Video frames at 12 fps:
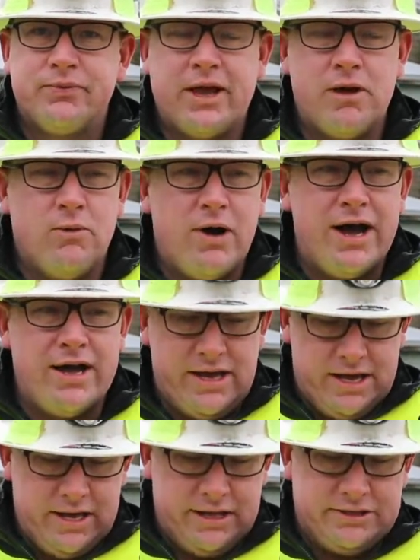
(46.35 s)
and why
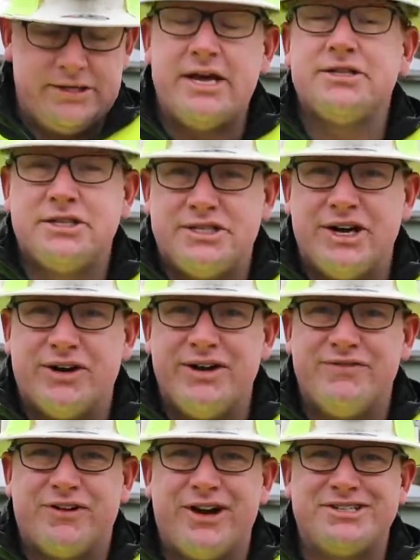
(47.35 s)
it's
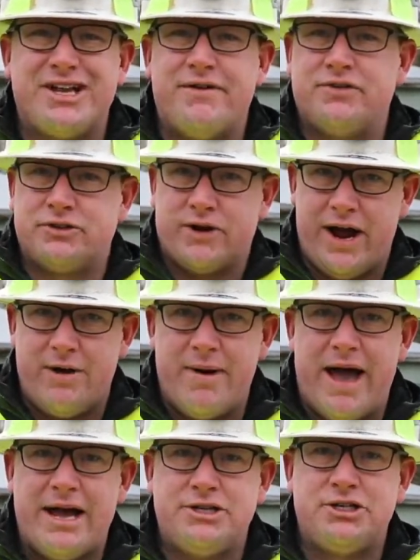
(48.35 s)
necessary for us to have a trial
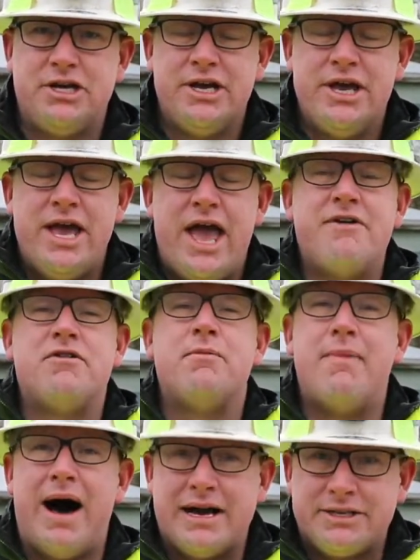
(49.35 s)
batch, have a
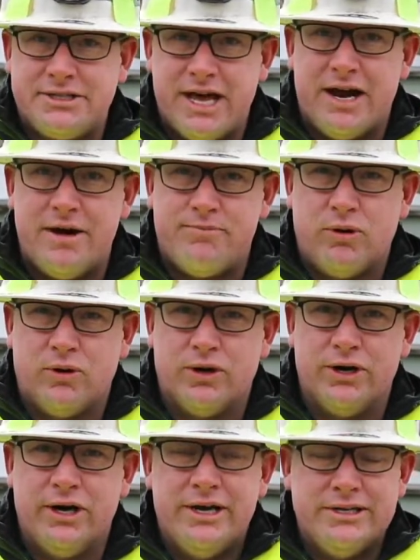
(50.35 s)
mock setup
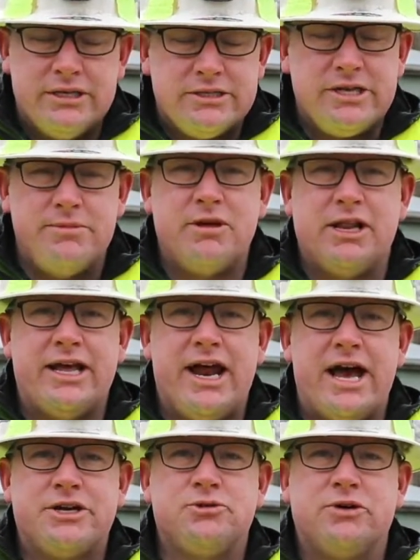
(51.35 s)
pour to simulate
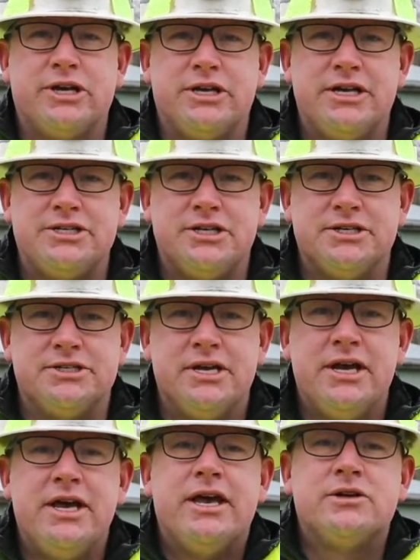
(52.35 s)
actual conditions,
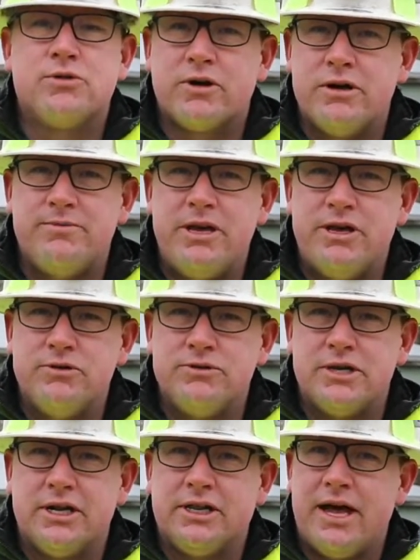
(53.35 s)
is we're going to be
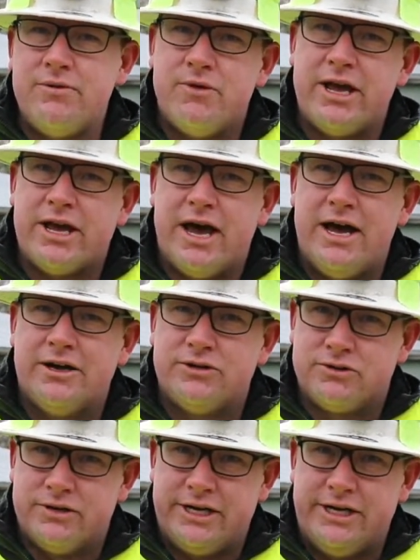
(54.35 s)
using a lightweight
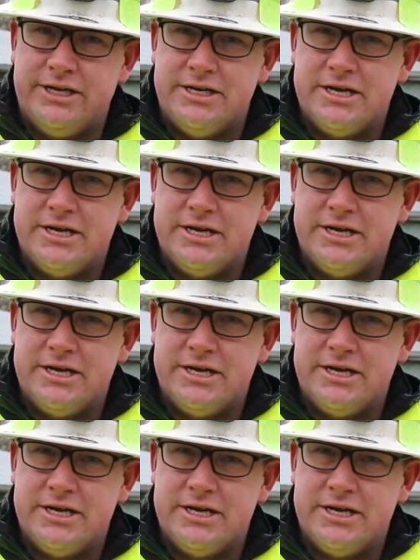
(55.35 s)
concrete,